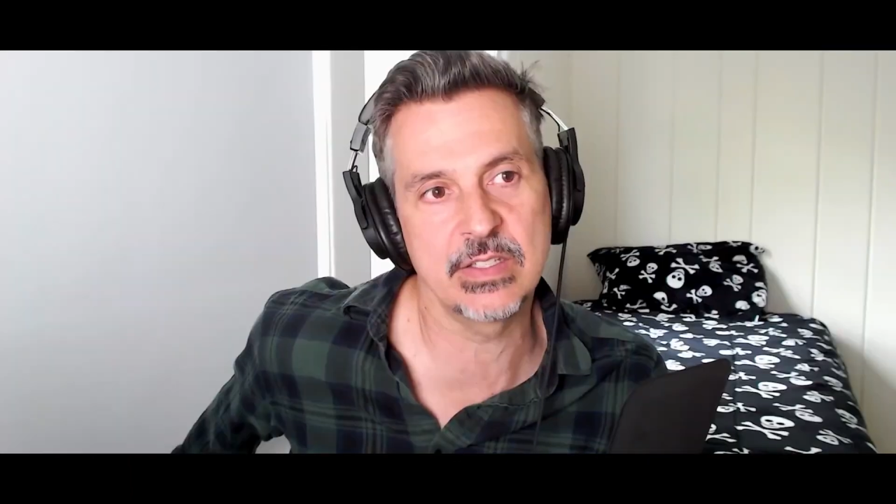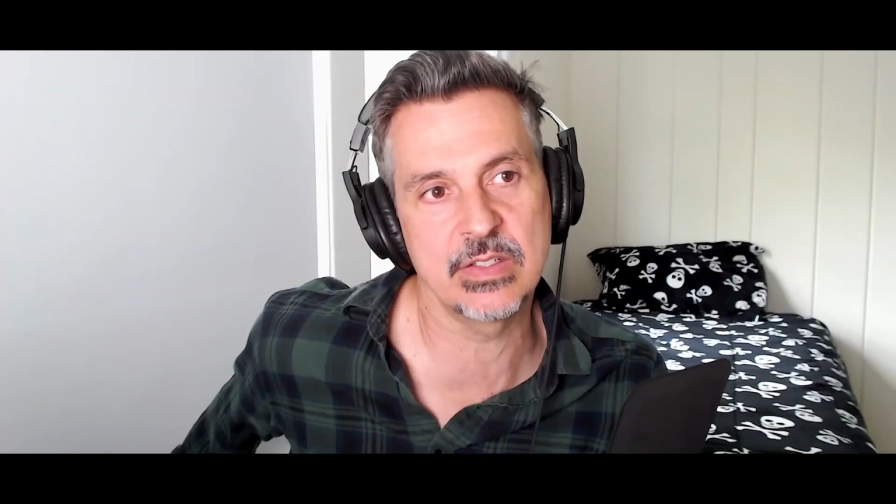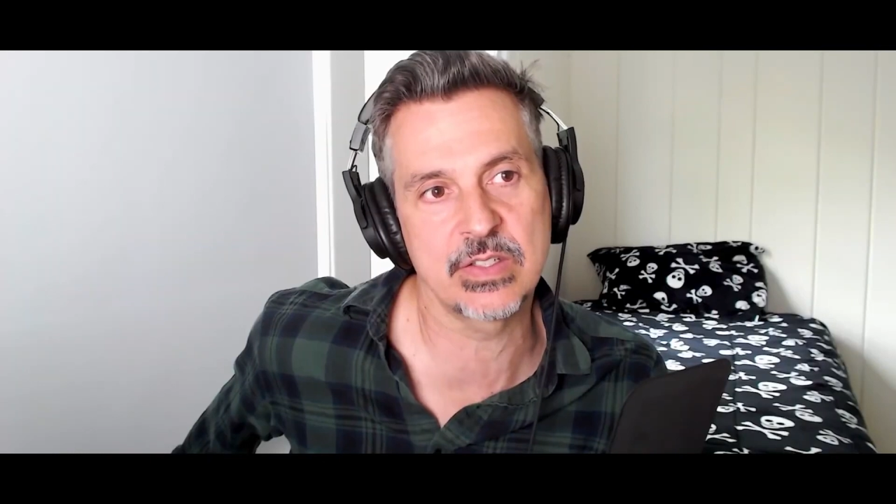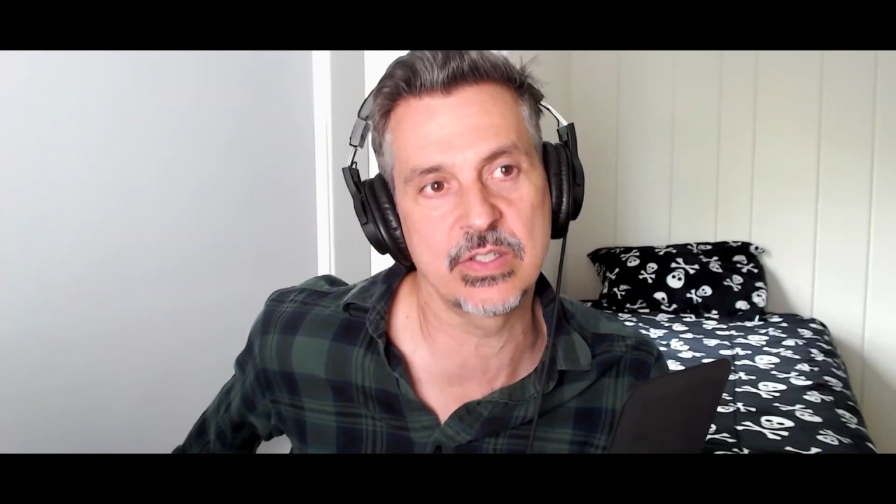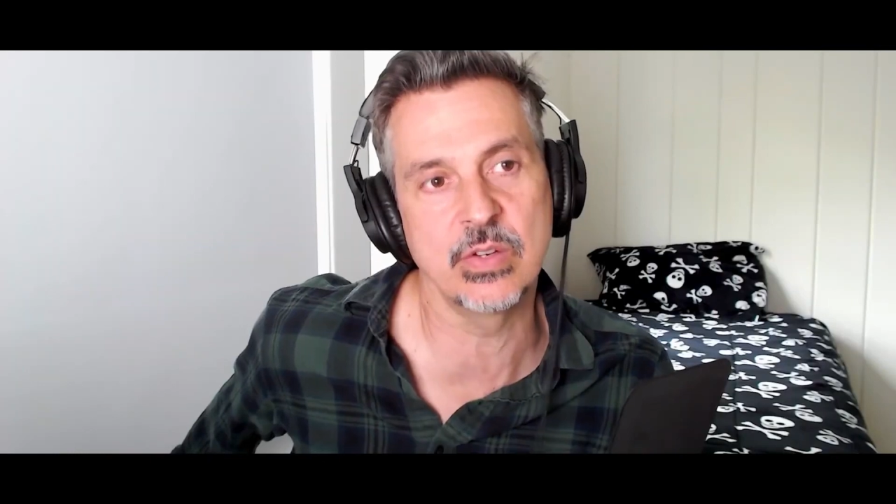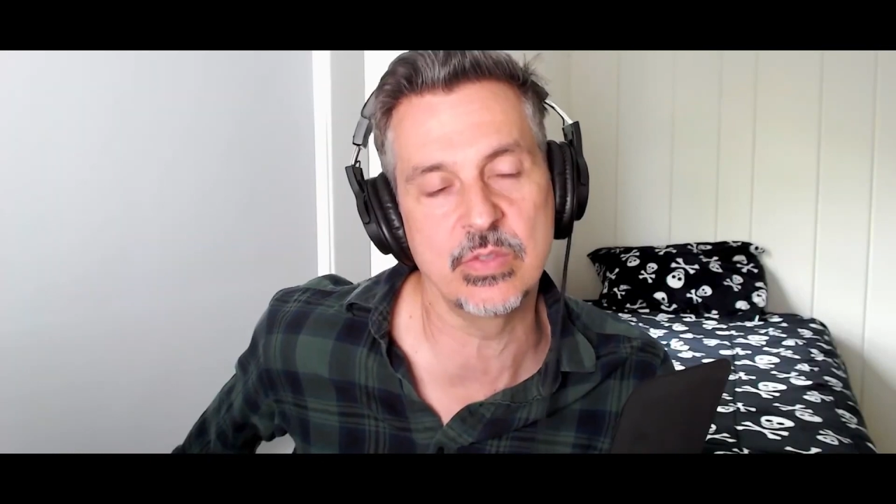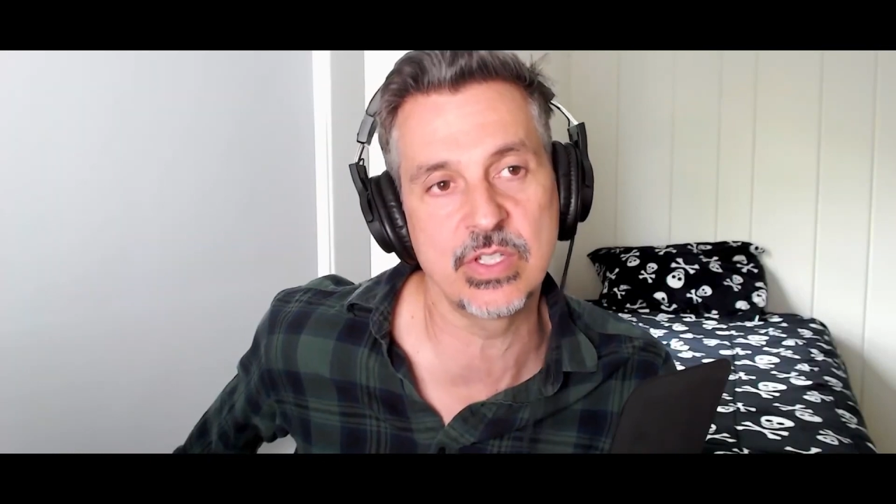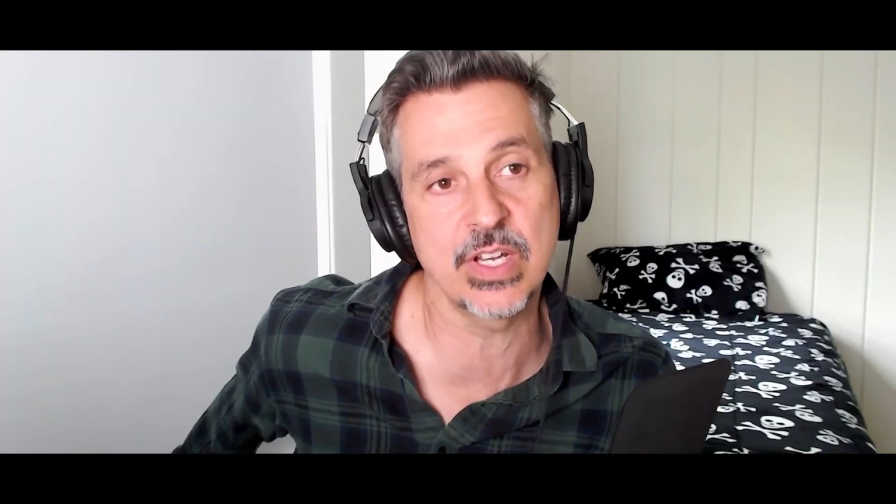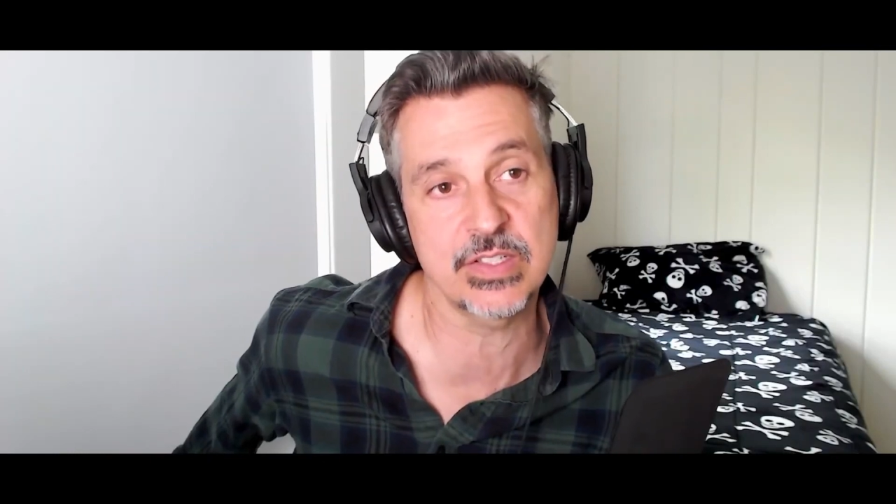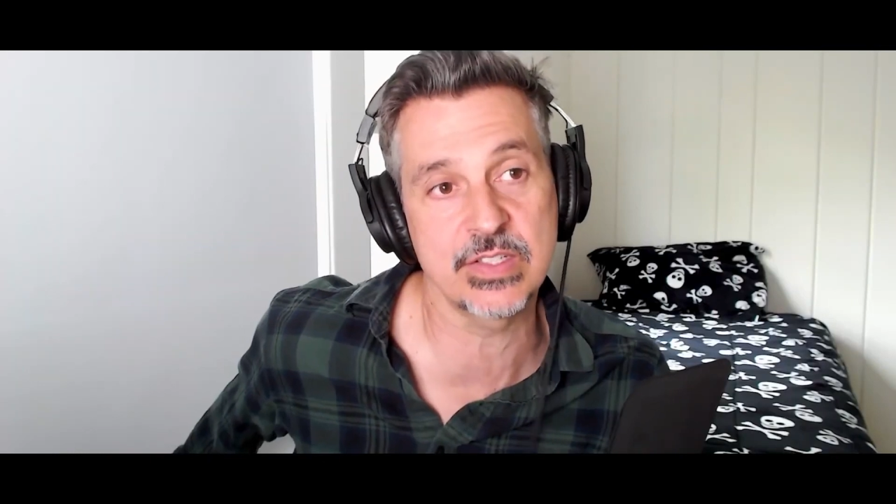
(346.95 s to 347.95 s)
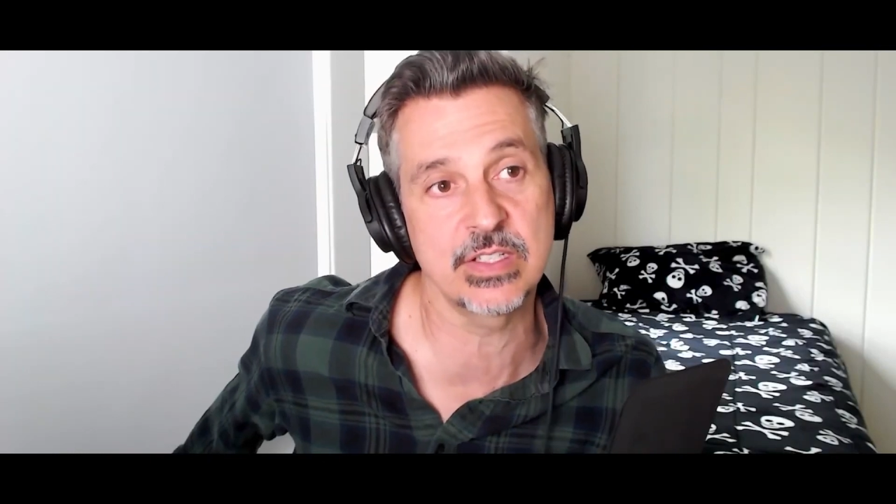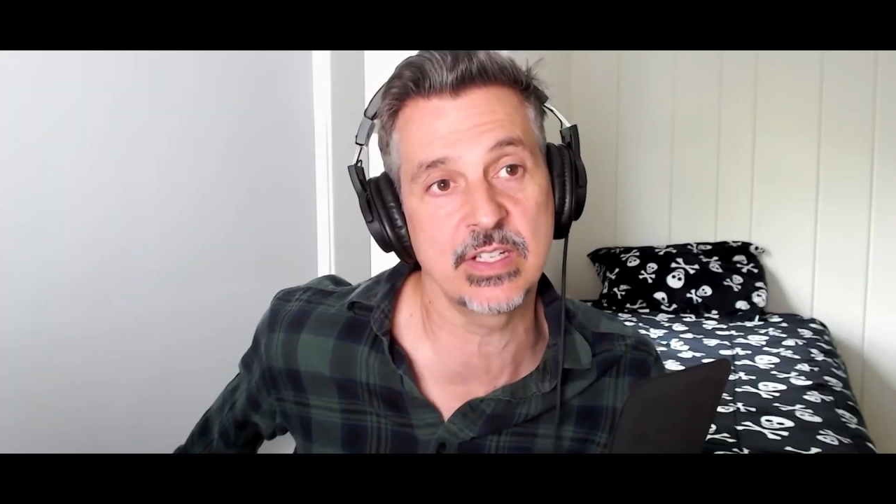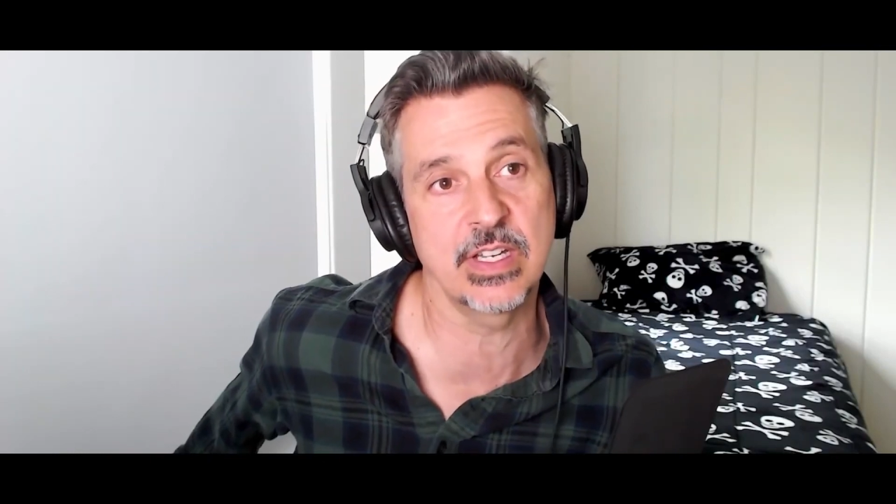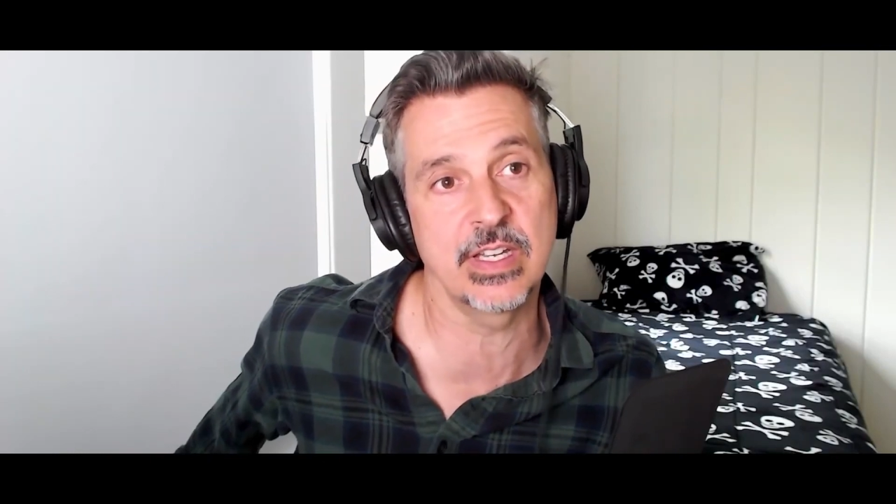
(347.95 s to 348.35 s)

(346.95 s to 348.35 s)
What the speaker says: so just